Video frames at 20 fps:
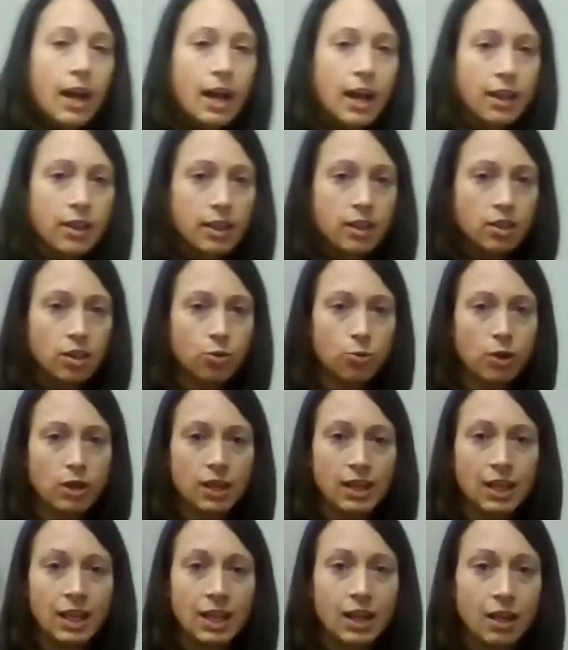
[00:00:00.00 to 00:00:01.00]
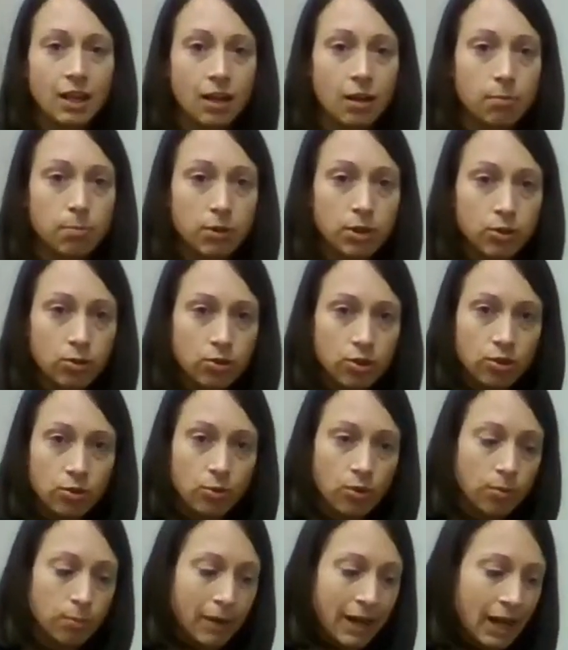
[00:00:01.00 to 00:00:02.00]
And then you want to get a
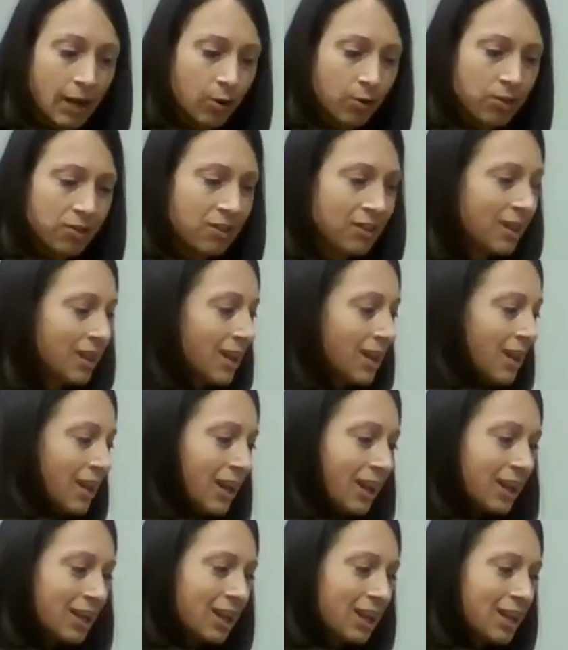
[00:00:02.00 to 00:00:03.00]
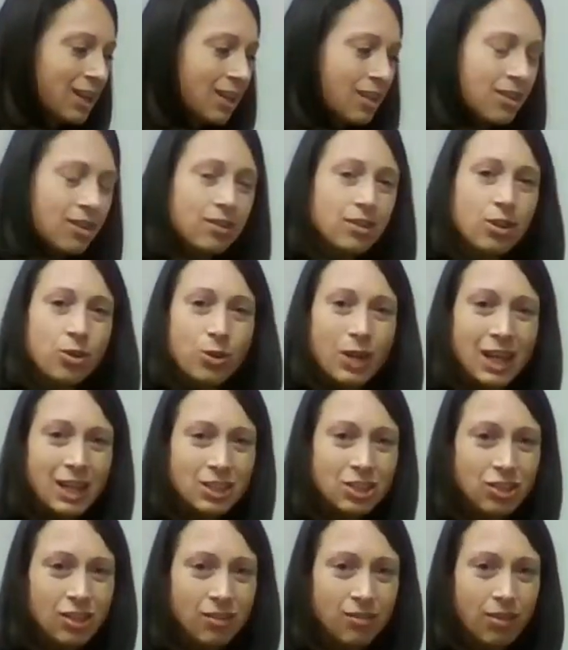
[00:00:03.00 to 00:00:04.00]
Bluetooth mouse. Again, the
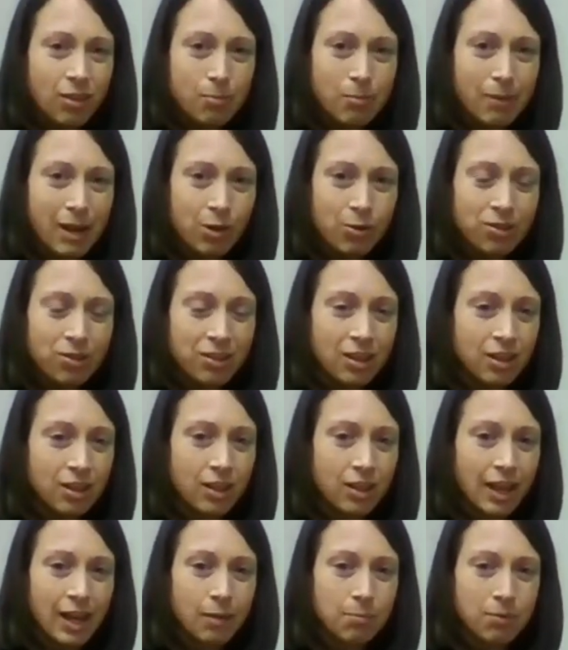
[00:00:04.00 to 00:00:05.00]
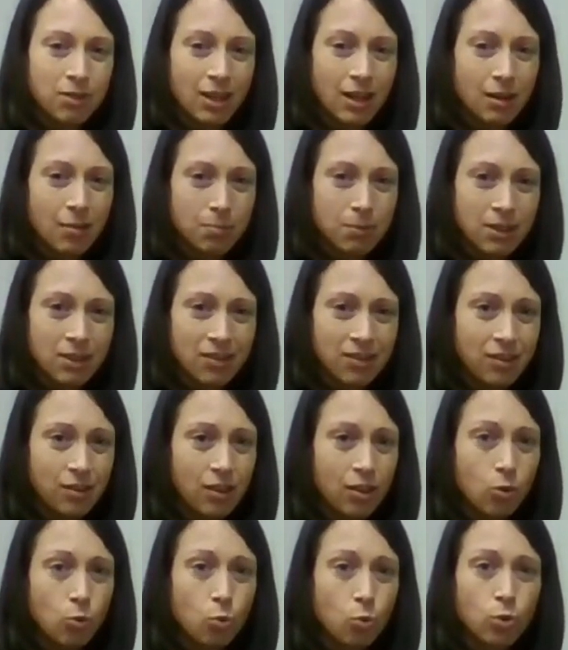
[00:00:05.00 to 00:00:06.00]
location of the mouse on a laptop is
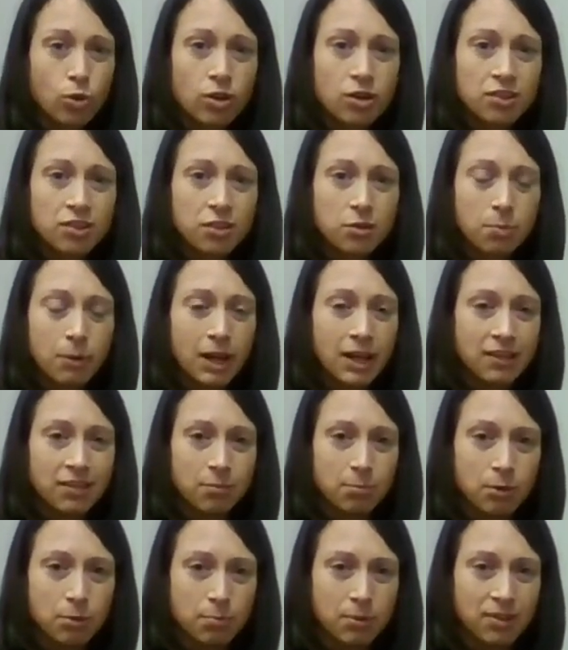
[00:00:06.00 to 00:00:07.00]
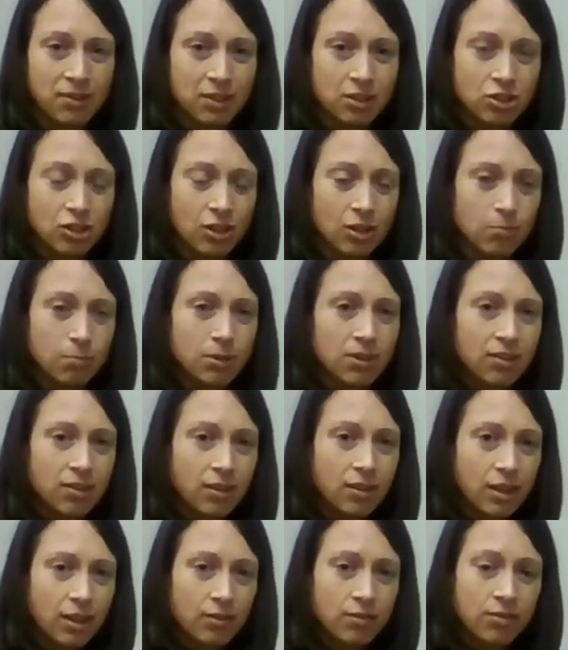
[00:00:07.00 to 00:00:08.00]
in the worst possible position. It puts
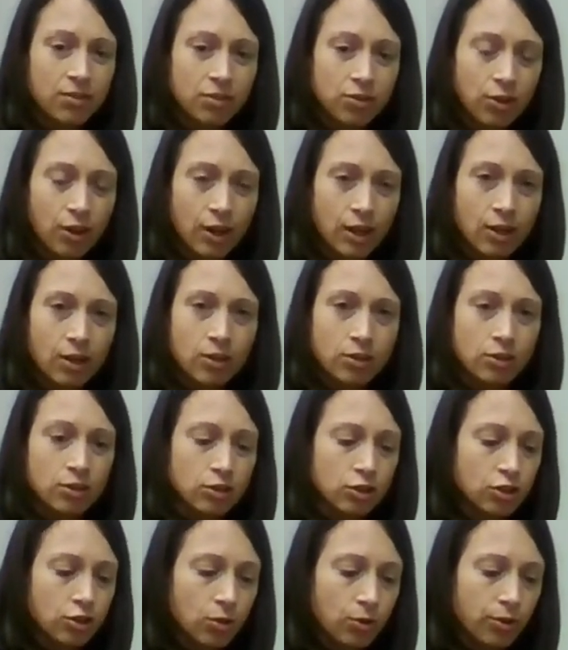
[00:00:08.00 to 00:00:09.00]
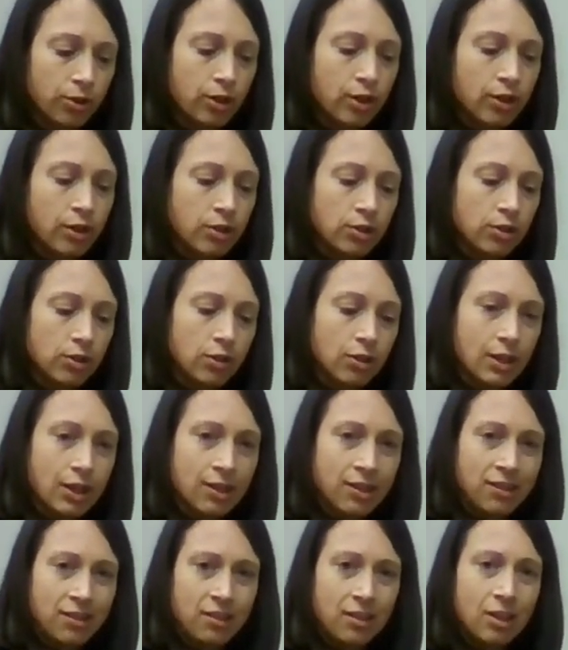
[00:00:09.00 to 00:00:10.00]
a lot of strain on your shoulder and your
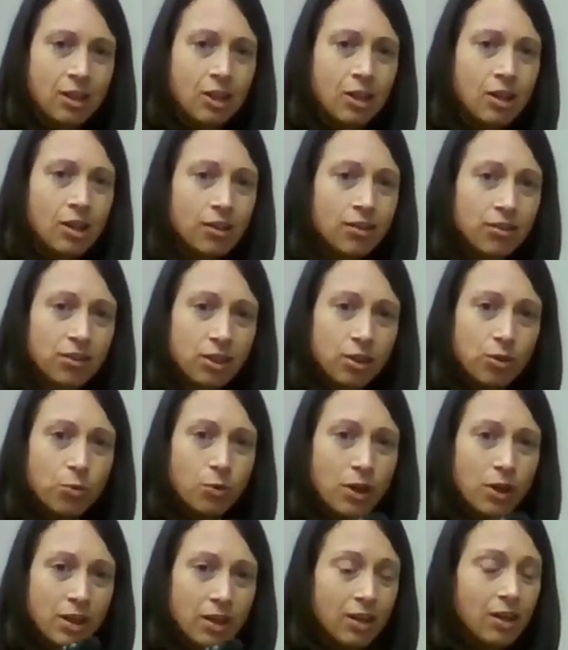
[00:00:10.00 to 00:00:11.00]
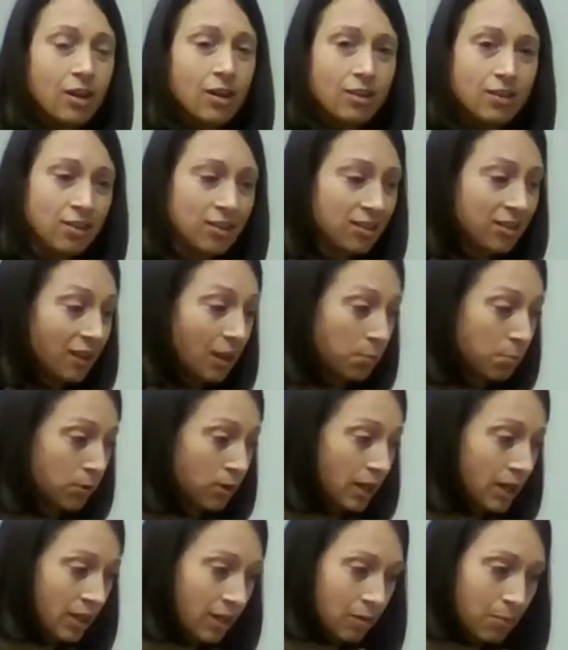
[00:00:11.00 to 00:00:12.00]
wrist. So you want to
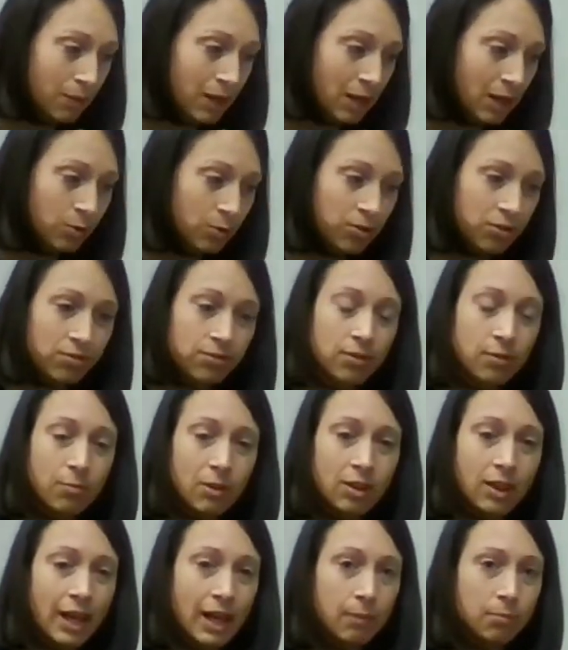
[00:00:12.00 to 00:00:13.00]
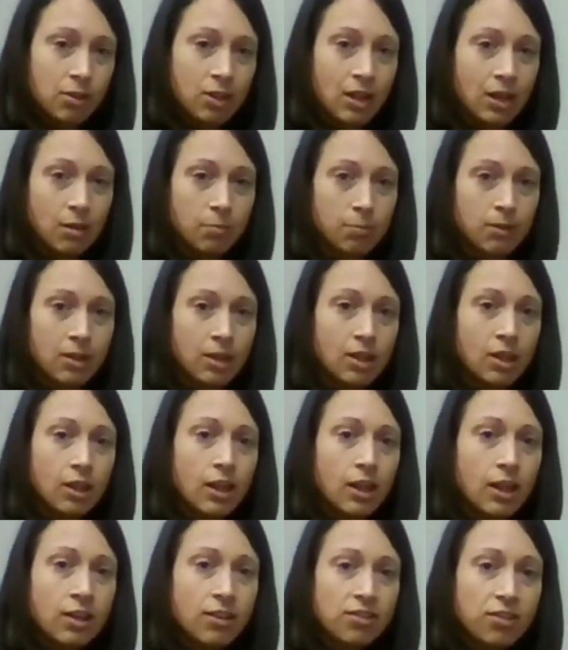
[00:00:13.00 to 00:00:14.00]
separate the mouse from the laptop
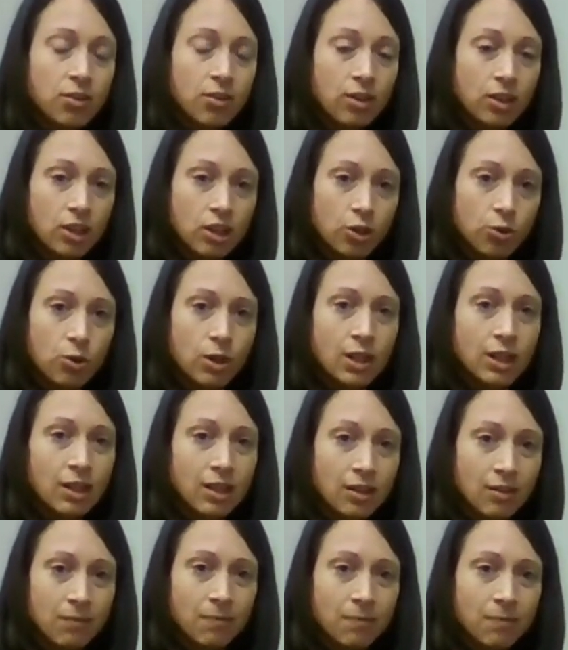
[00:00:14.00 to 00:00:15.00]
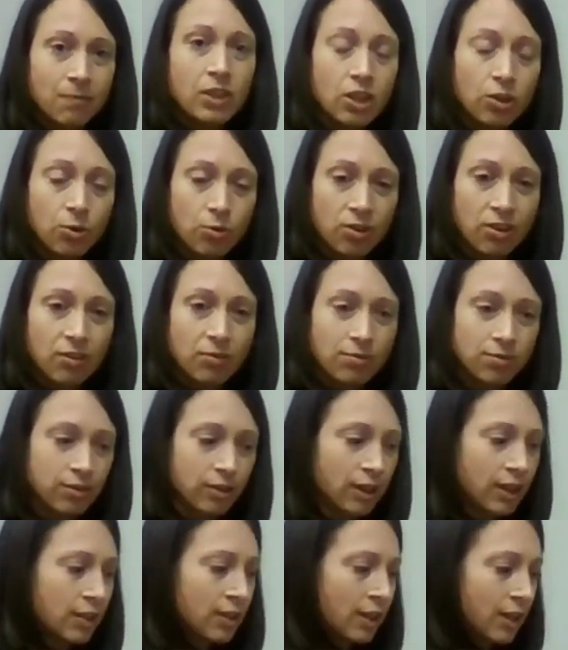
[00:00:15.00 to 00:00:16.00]
so that you can use it
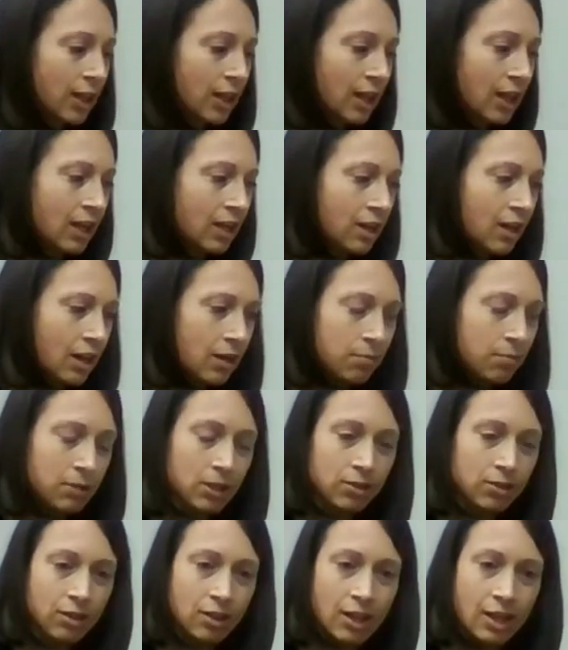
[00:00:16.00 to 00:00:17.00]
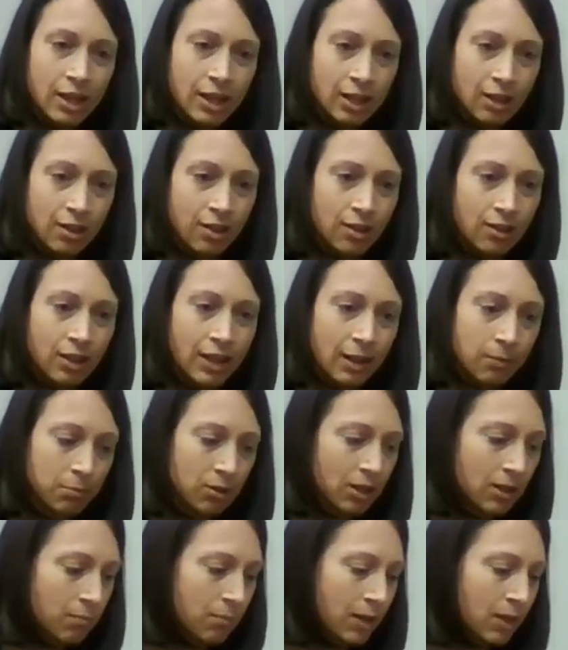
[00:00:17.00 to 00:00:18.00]
freely and not be relying on the
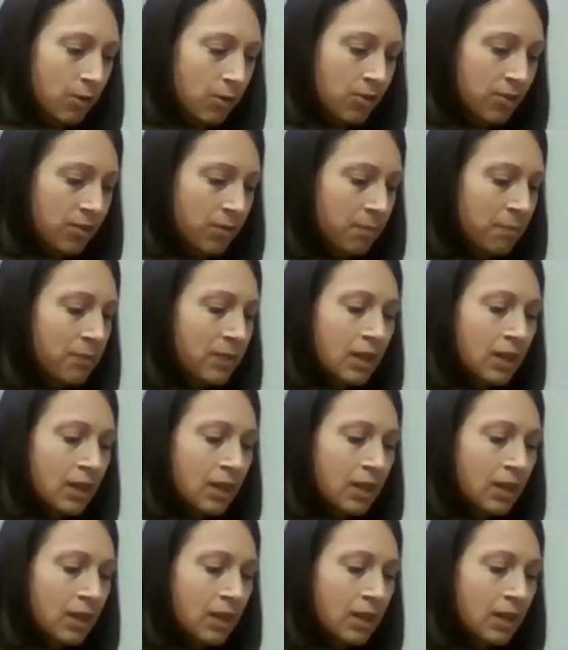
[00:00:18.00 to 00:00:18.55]
laptop mouse.